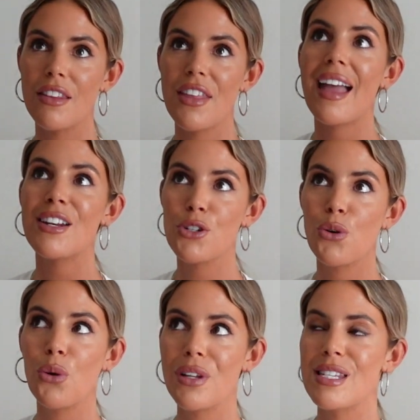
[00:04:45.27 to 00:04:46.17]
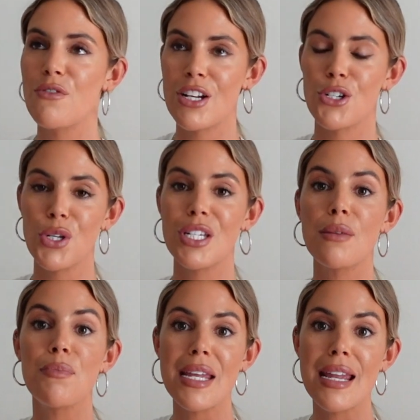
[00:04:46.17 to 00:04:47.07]
the end goal is eventually to
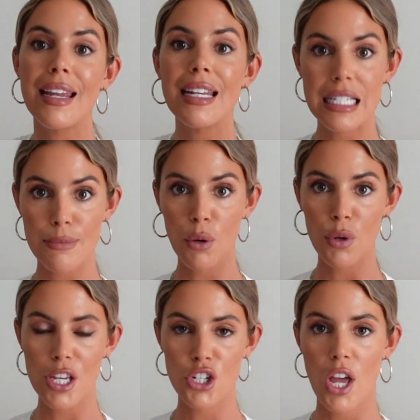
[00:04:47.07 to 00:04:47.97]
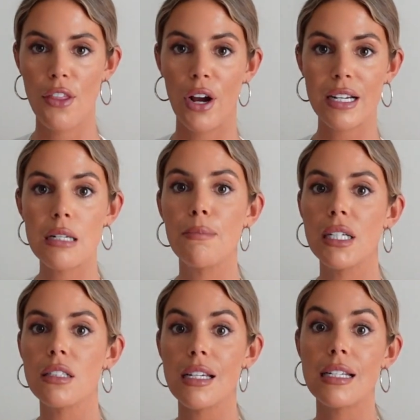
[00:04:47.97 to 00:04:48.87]
be intimate with each other and to
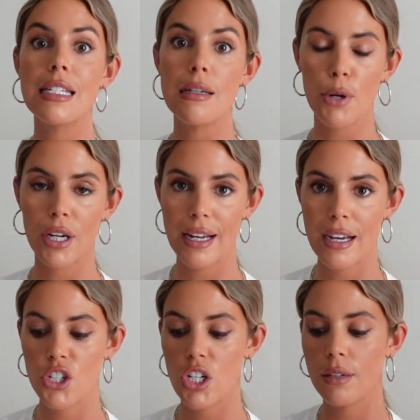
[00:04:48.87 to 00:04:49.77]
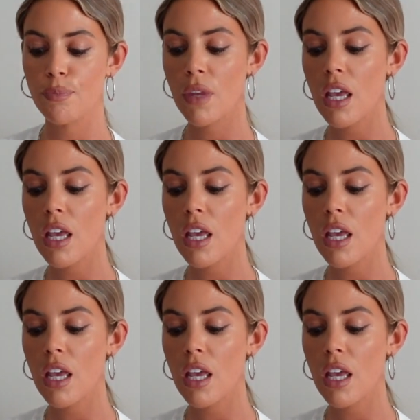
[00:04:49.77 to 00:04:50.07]
build a deeper connection.